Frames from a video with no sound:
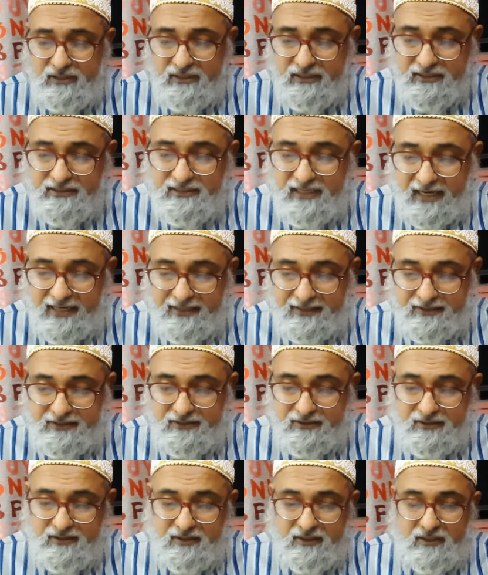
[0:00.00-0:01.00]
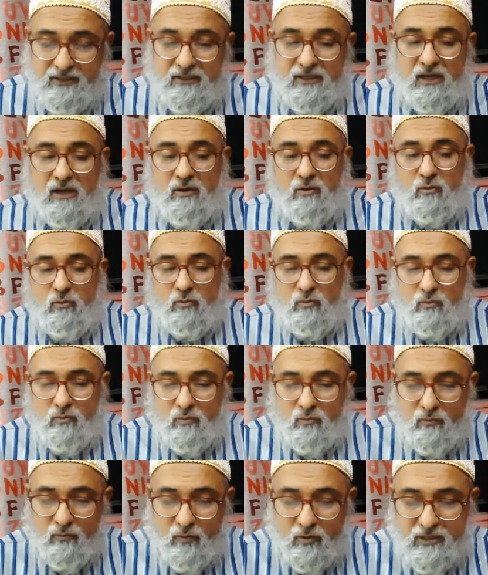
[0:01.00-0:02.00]
diet. Now
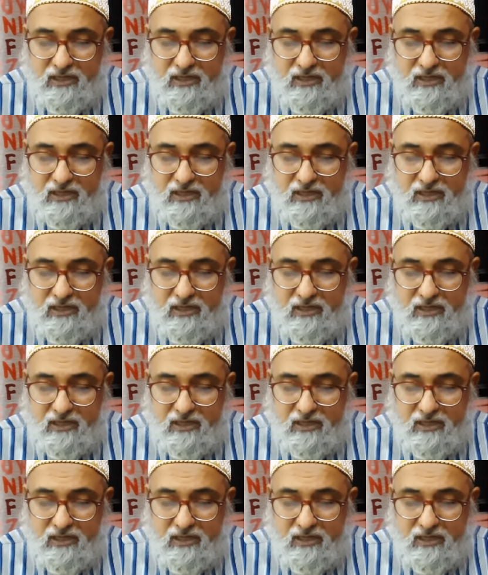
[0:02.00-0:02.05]
what